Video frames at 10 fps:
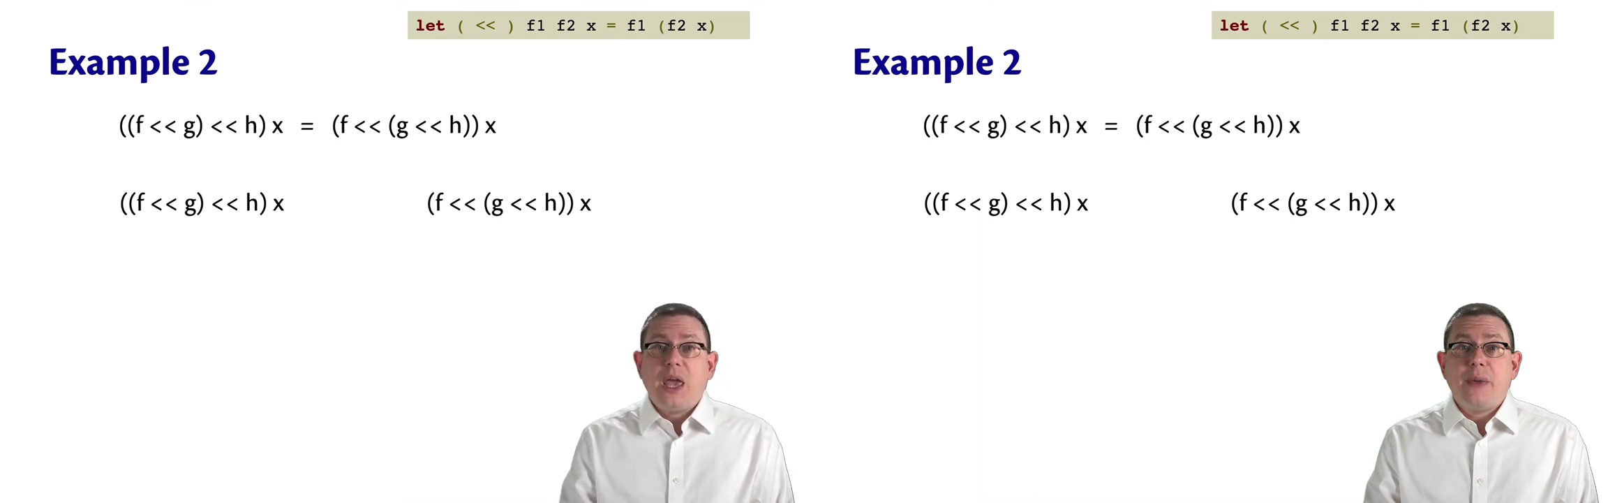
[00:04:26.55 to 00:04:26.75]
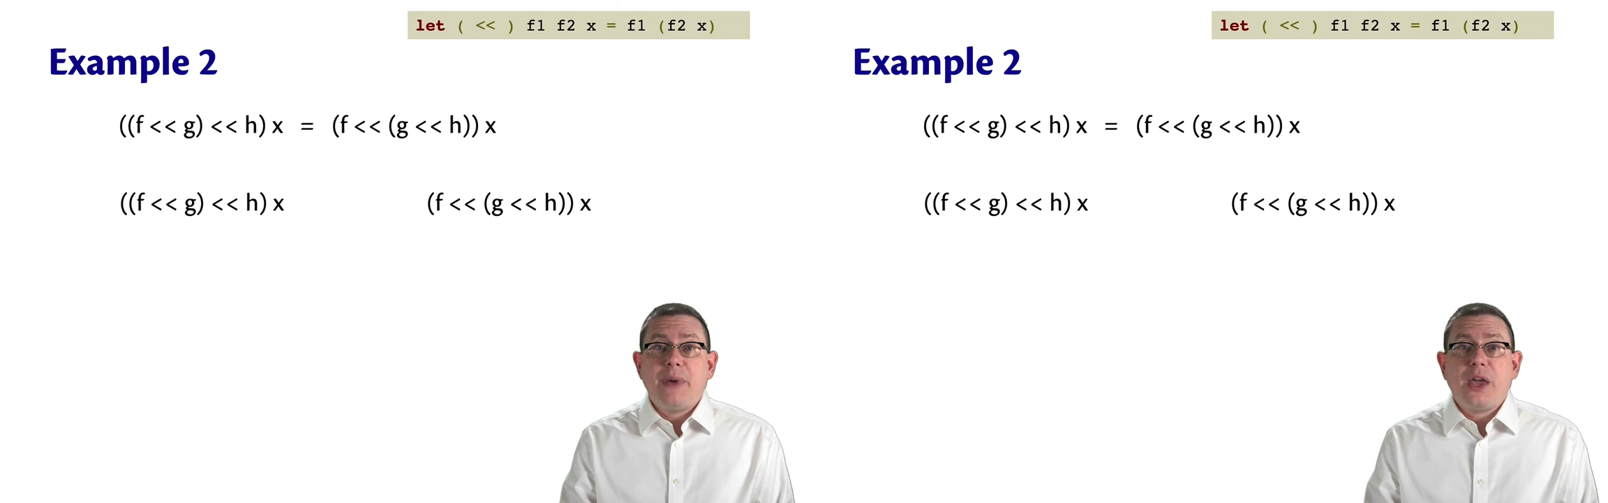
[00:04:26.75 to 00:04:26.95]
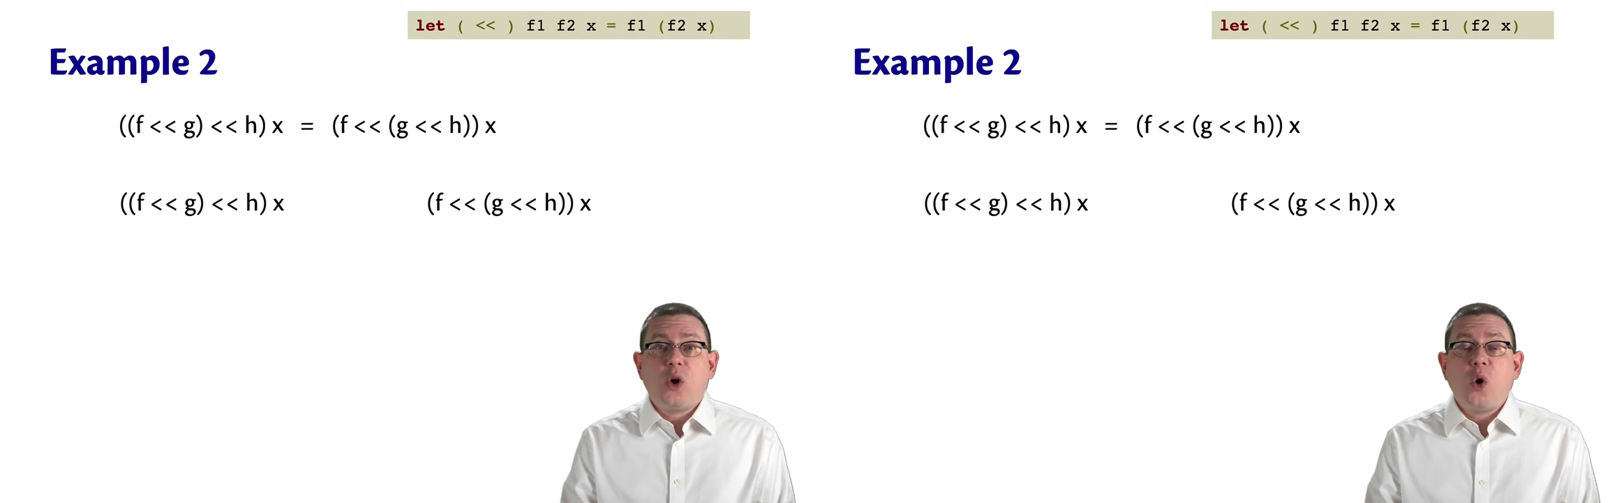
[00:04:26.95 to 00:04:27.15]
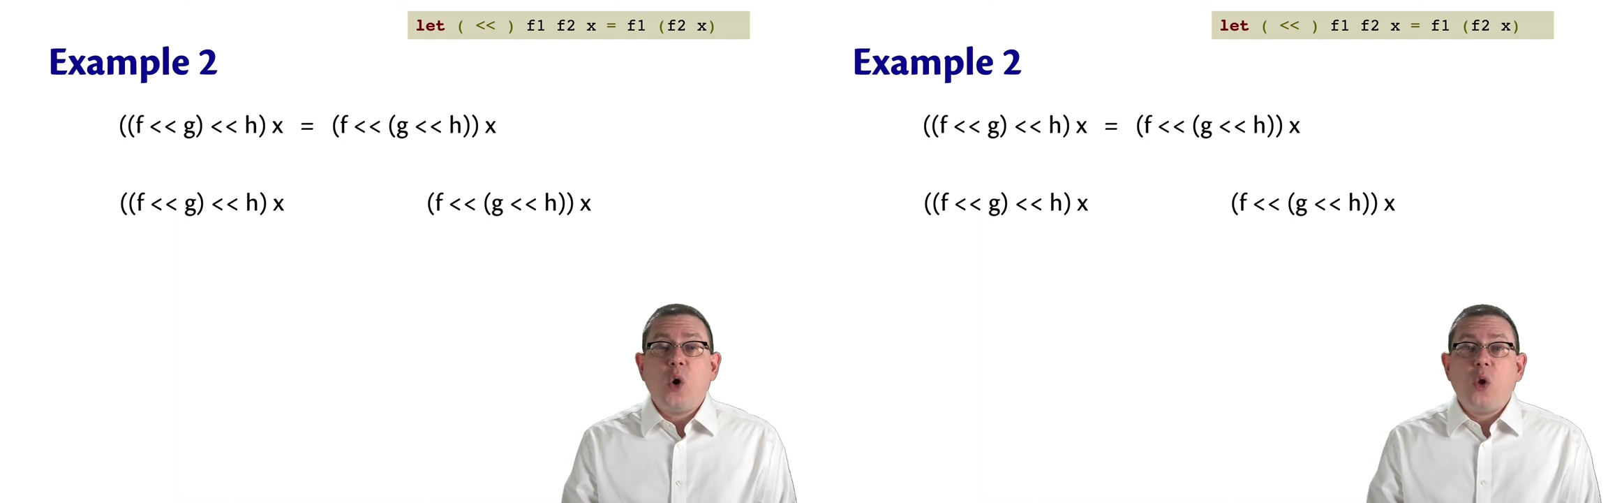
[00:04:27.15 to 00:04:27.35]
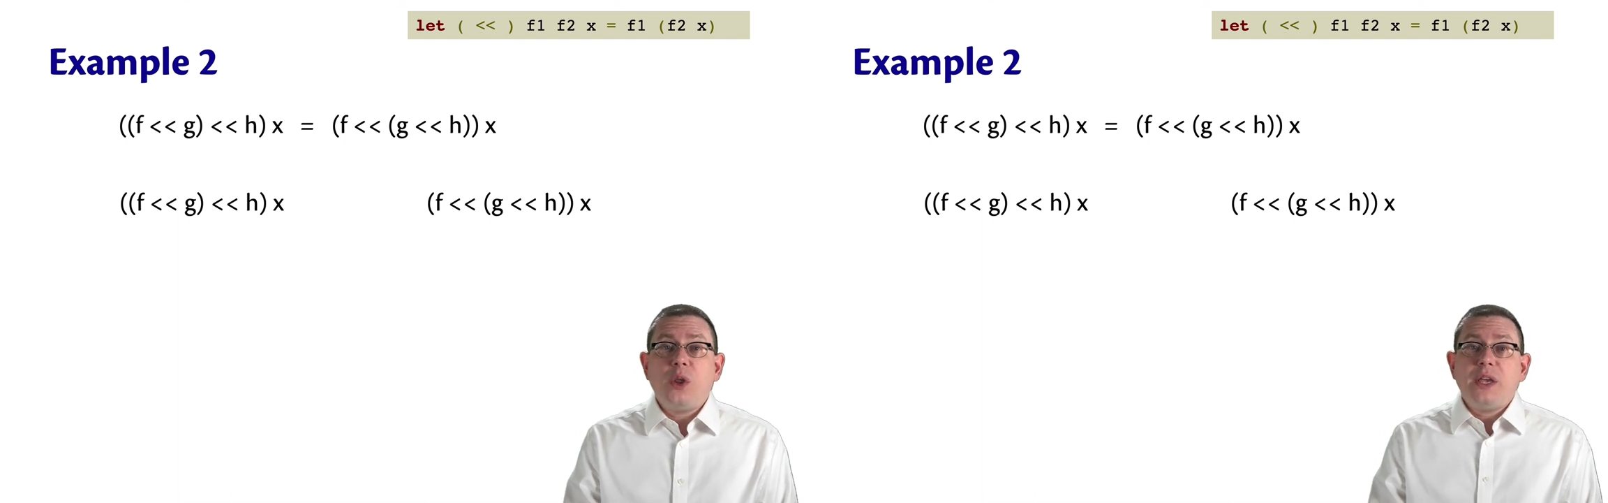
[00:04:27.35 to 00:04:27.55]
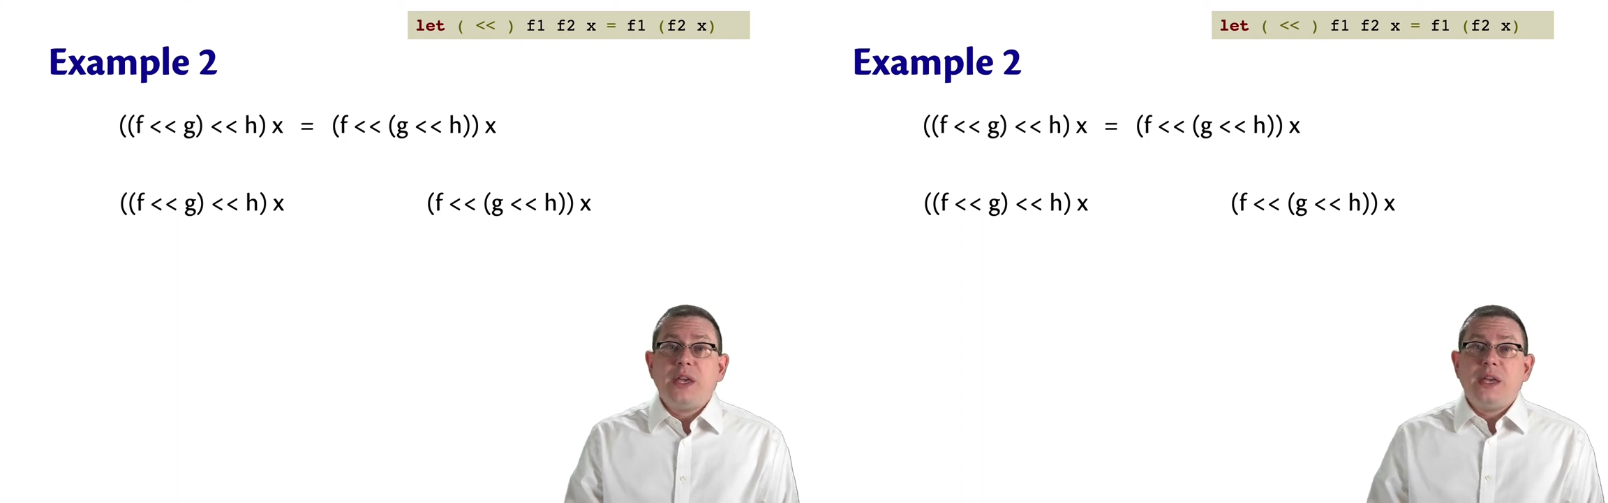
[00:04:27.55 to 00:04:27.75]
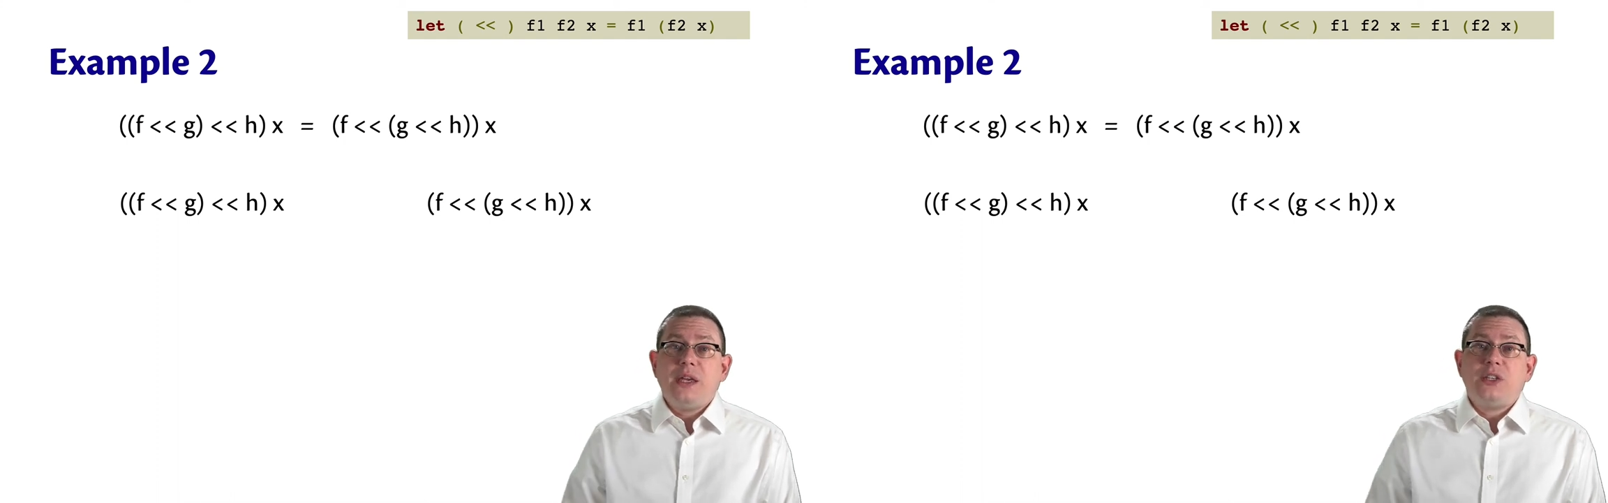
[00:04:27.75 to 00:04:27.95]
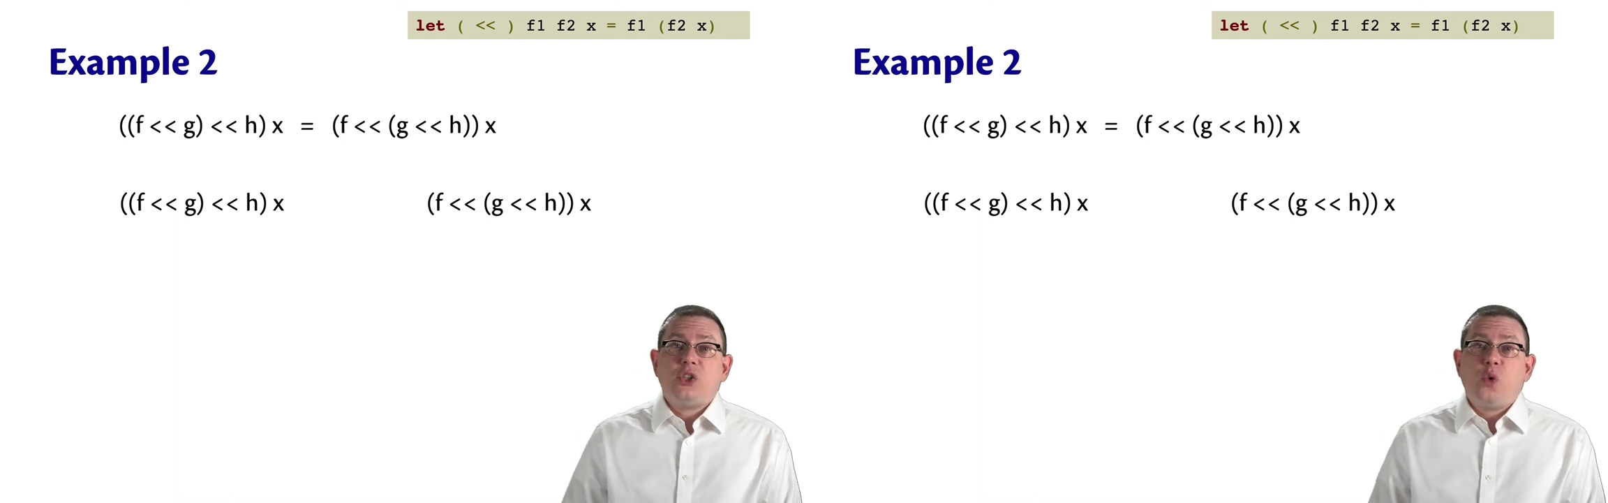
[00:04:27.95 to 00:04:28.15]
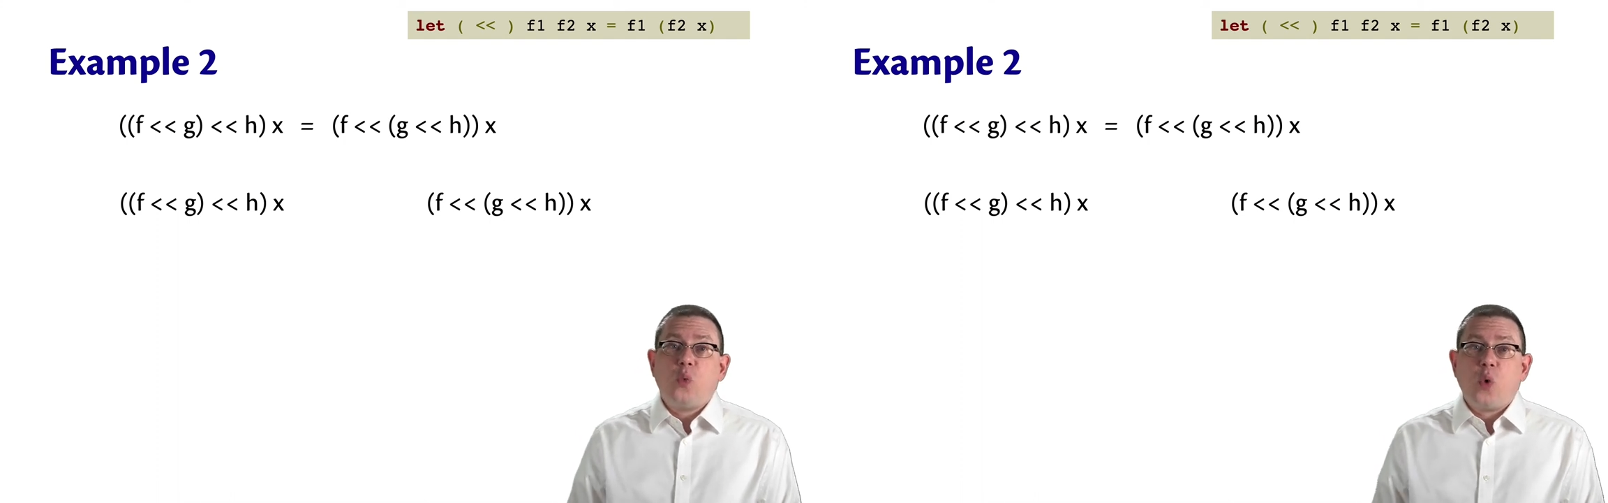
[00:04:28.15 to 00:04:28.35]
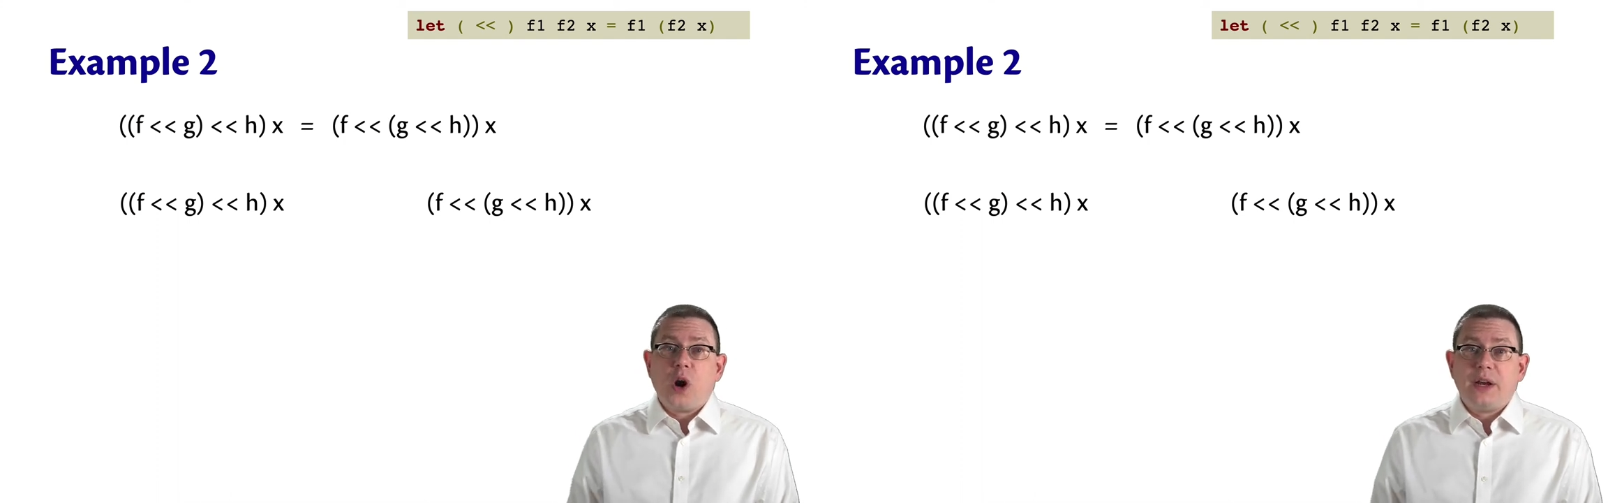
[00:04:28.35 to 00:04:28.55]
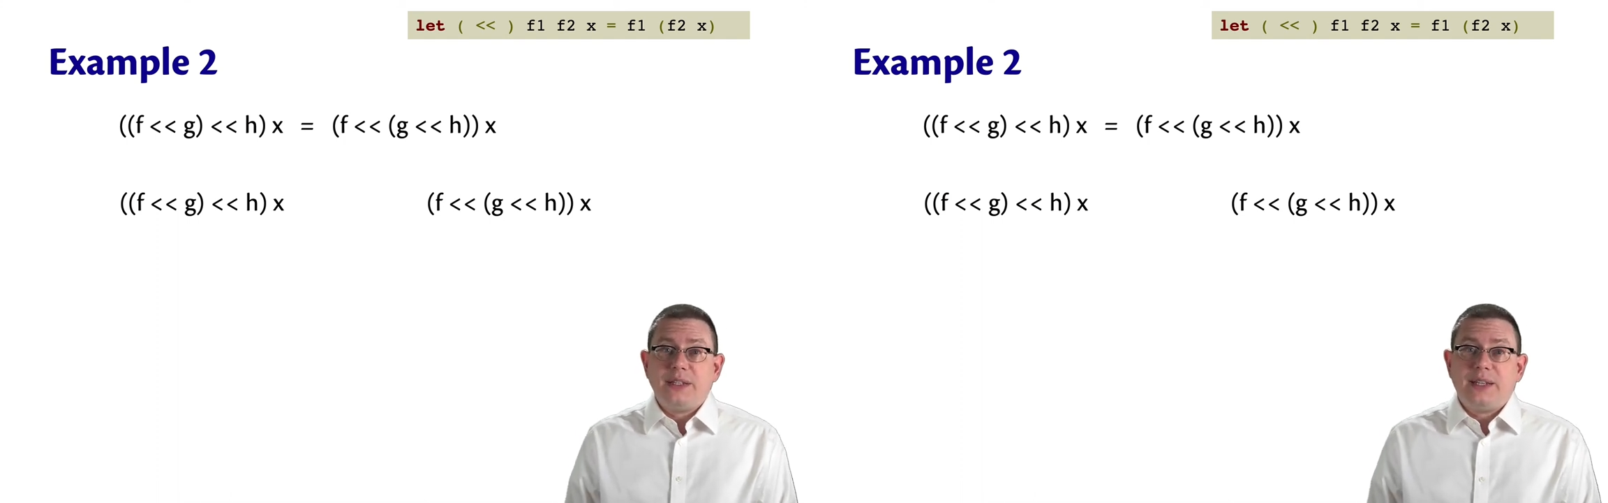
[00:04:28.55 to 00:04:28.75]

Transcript: And my goal is to work